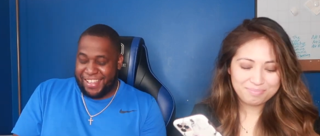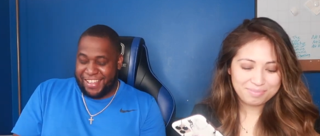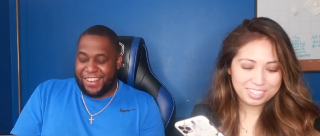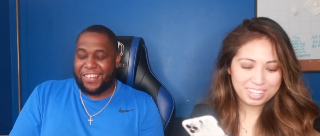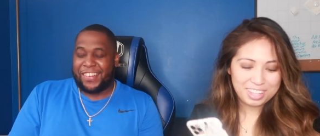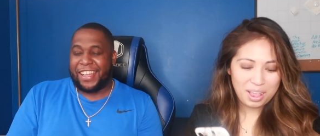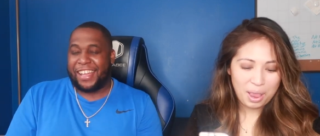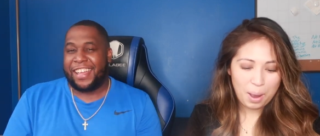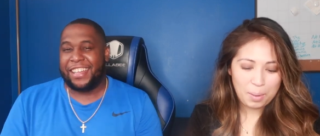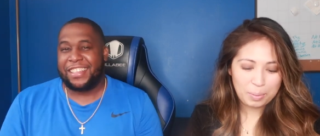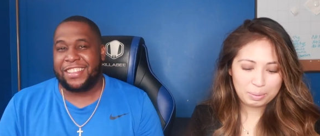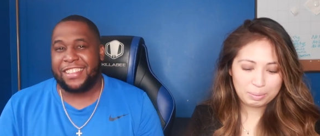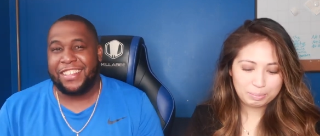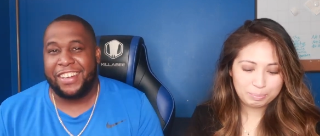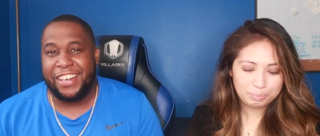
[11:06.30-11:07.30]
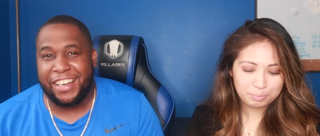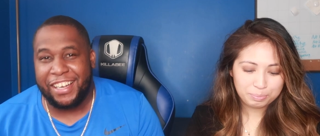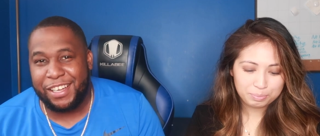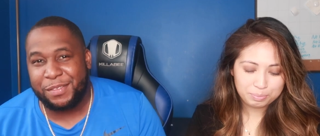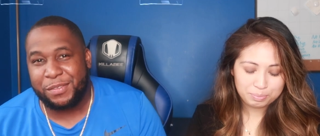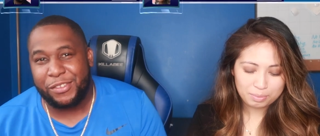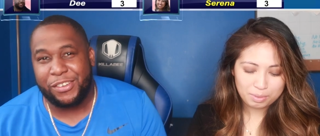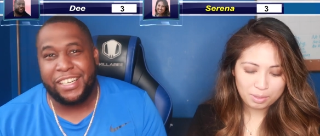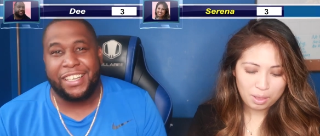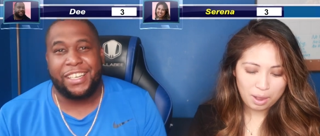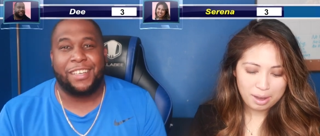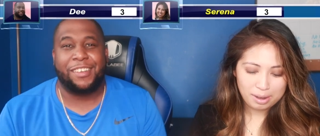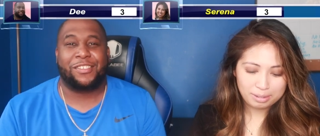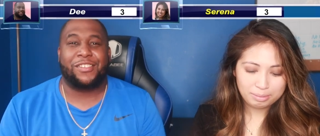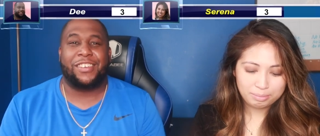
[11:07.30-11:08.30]
Speaker 1: Okay, three up, three up,
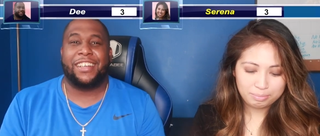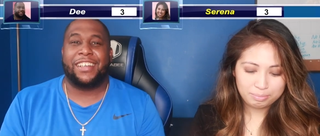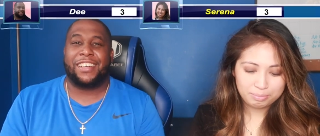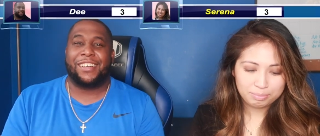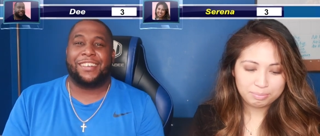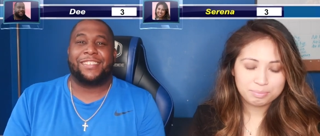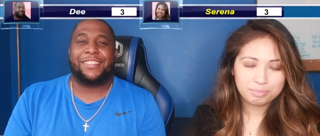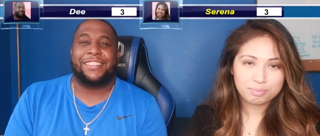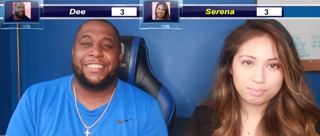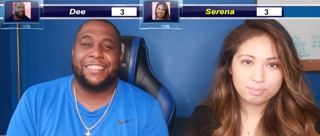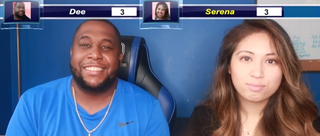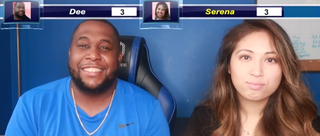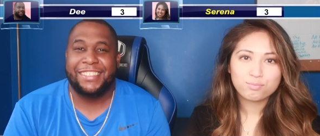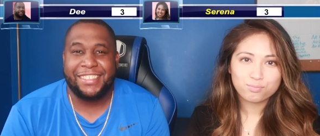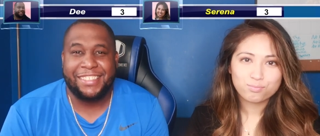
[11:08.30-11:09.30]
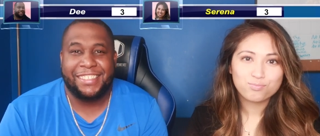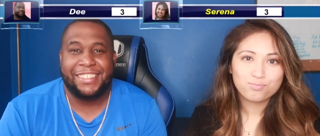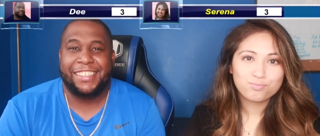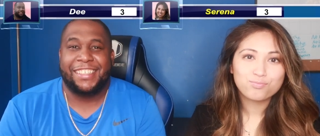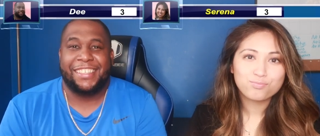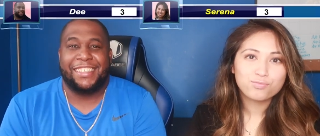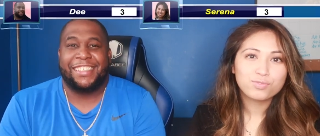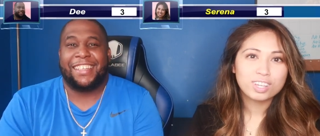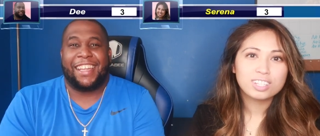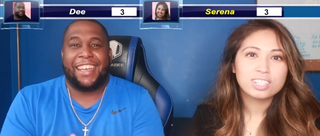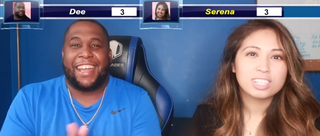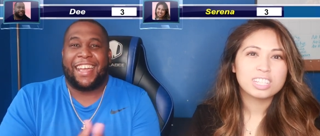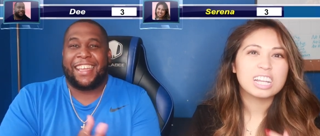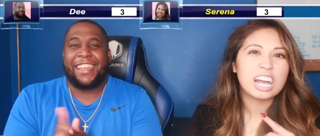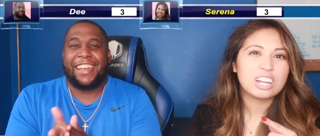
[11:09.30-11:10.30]
three up. I
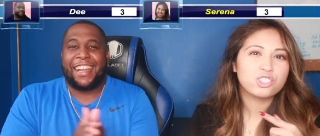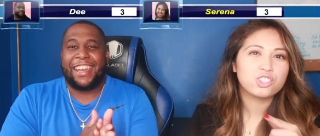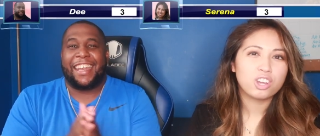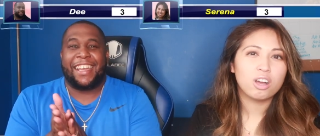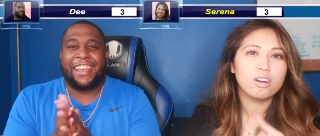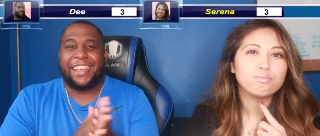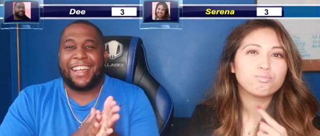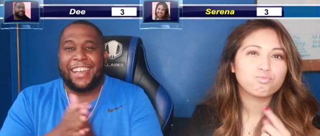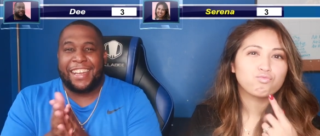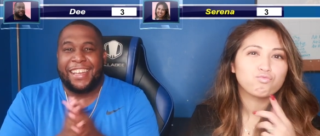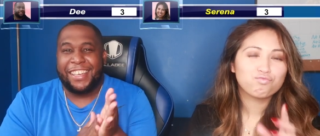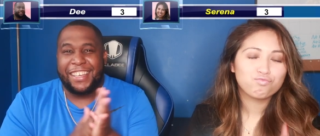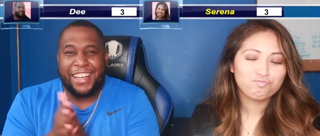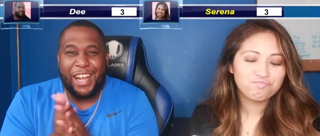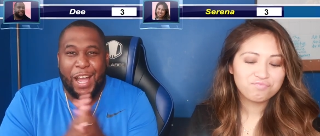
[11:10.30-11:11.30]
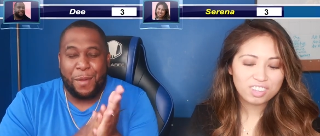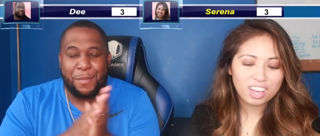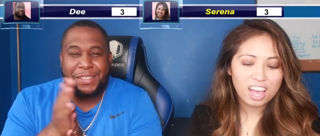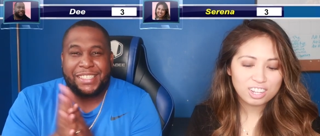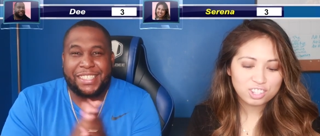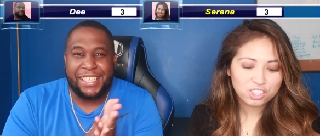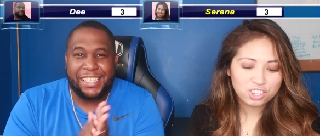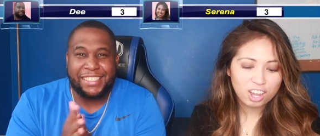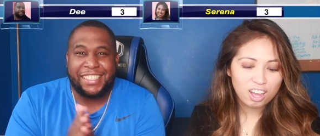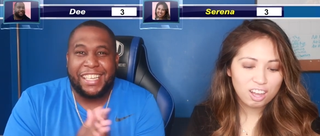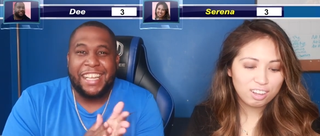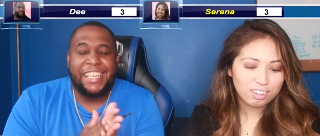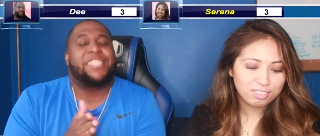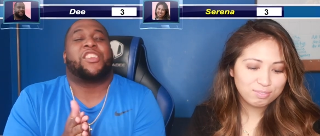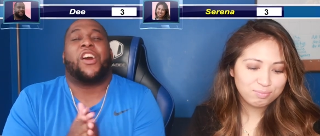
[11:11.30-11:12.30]
like gotcha. it, I like it. I like a little competition.
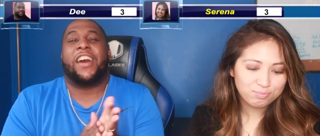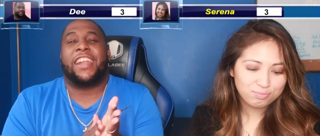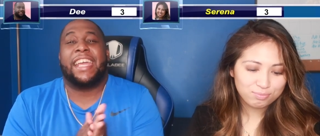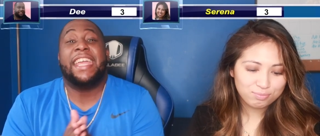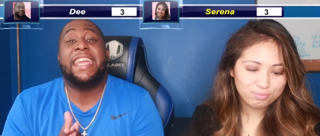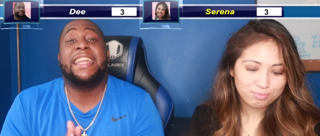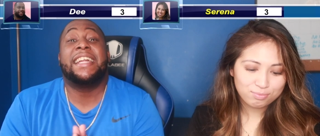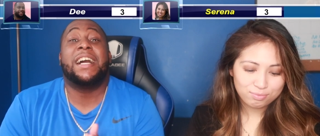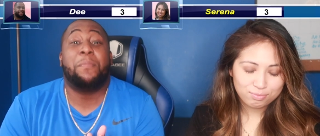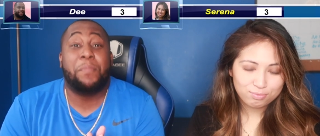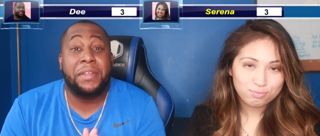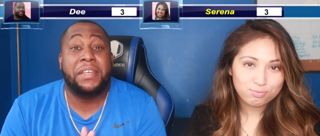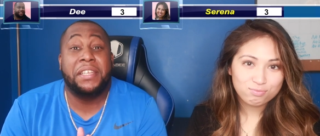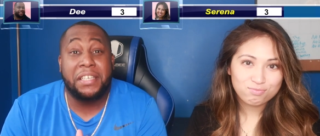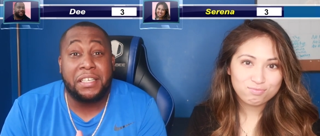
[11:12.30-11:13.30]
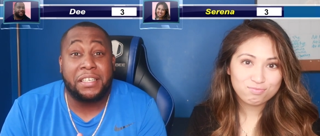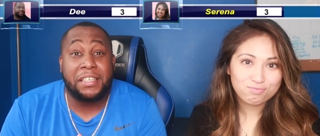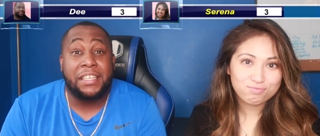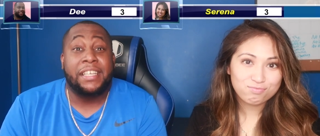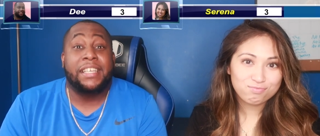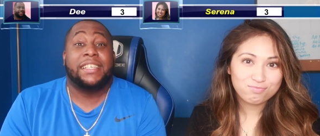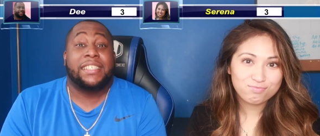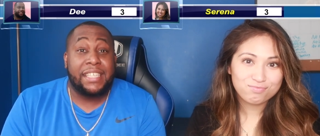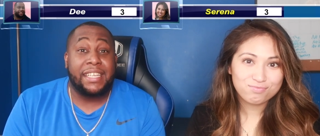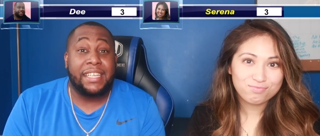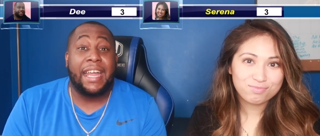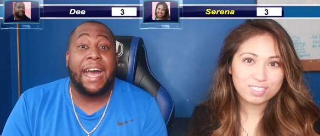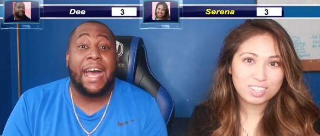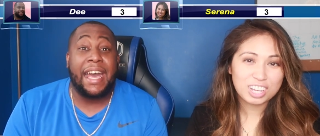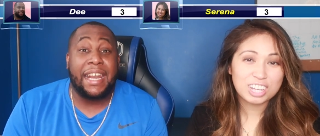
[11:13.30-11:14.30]
Gotcha. Starting to heat up in here. It's getting
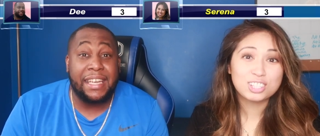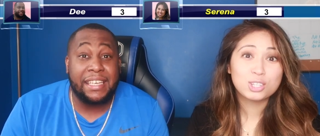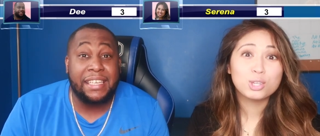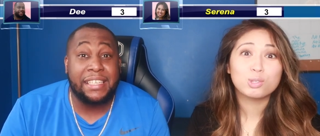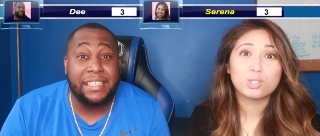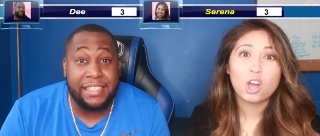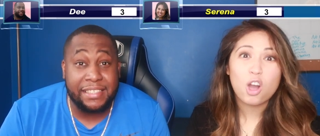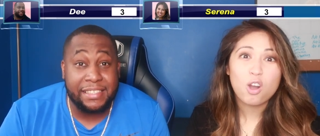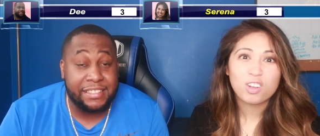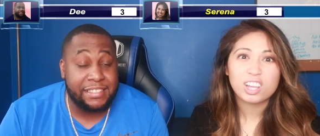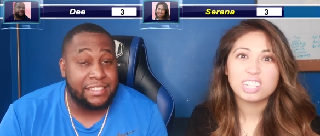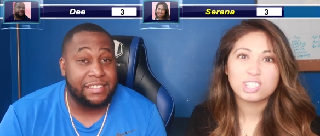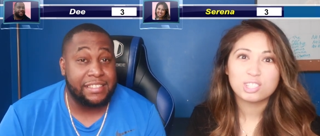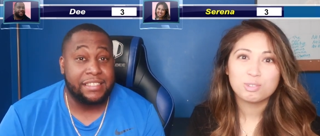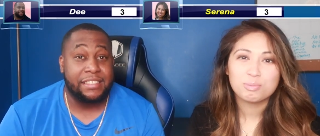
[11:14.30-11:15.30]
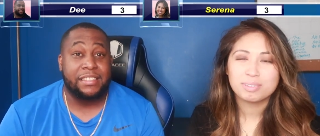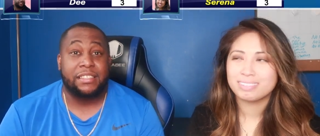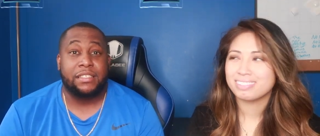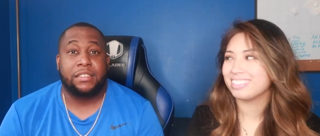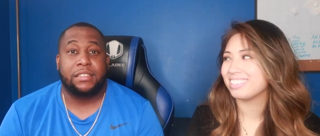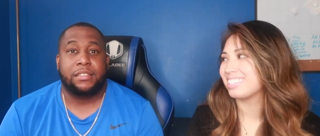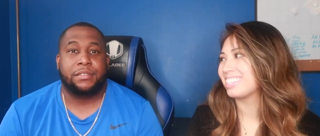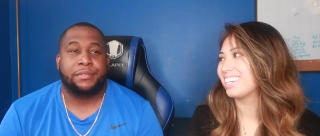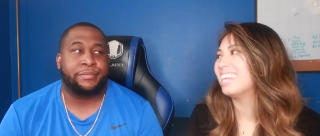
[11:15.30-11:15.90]
hot in you're talking
Speaker 2: too much. No, I'm just